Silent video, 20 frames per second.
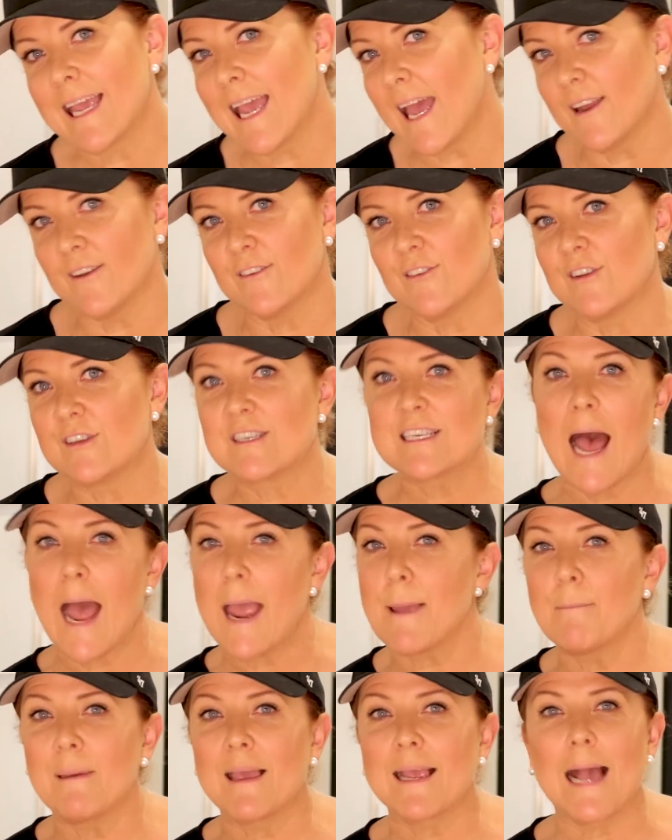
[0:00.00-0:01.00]
to get to
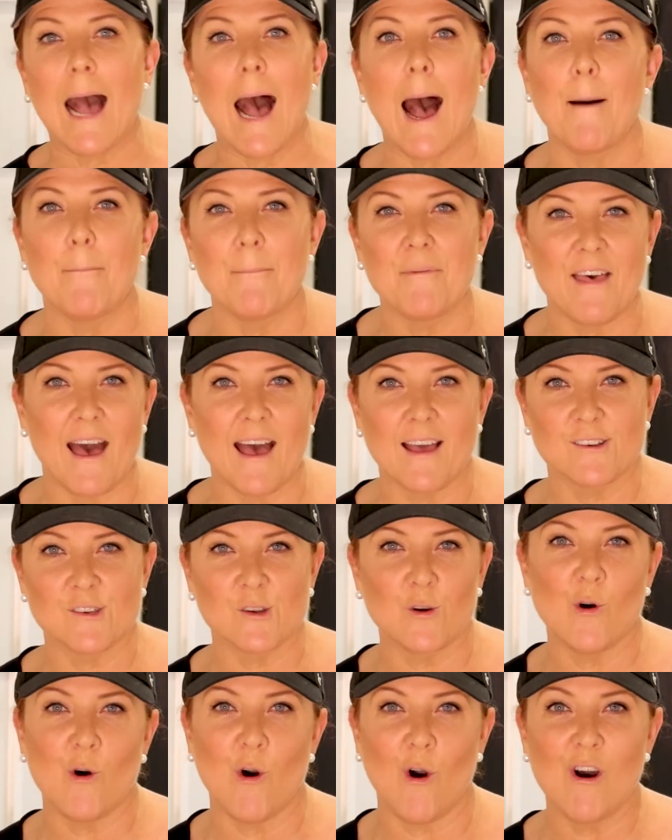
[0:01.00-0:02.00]
taping up that
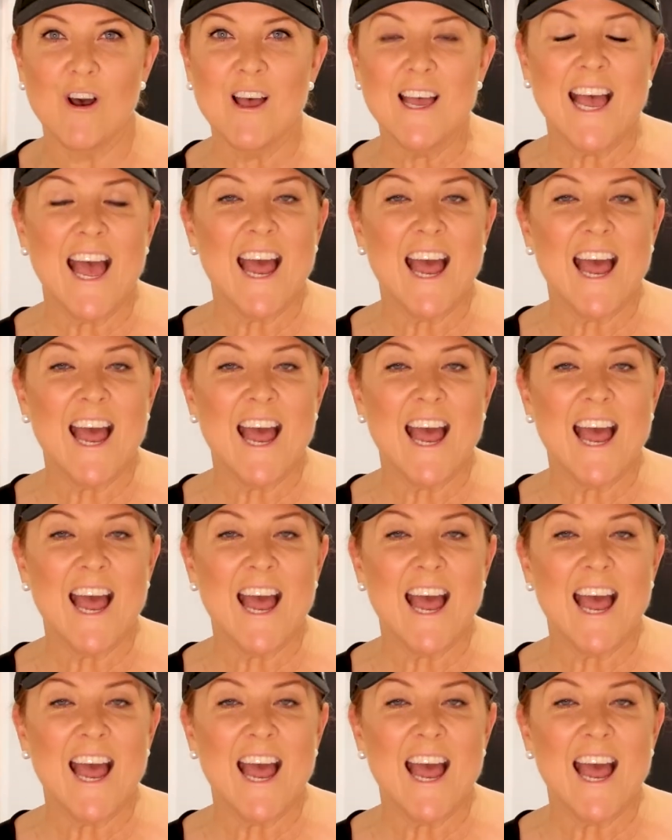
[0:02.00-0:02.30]
door.